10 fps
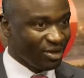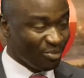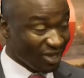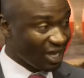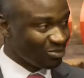
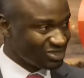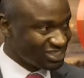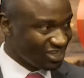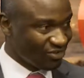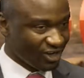become
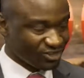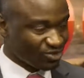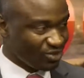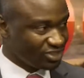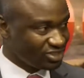serious
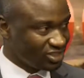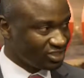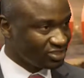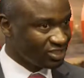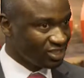
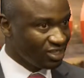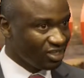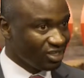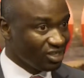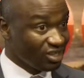questions
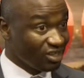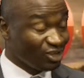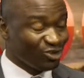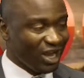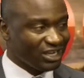
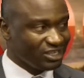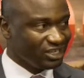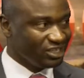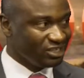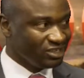that you
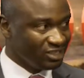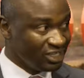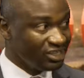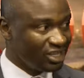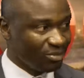actually
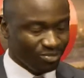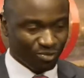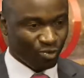need them.